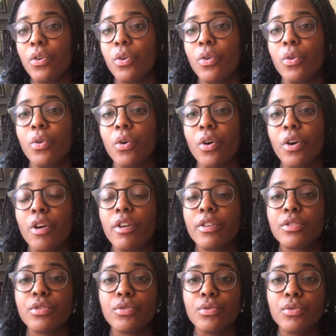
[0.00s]
or
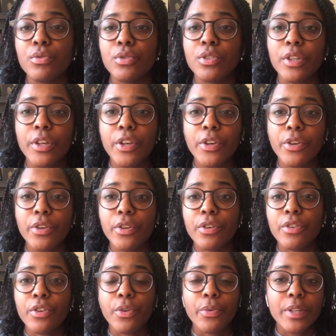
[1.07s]
to secure
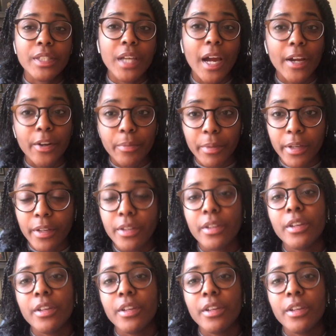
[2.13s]
your retirement.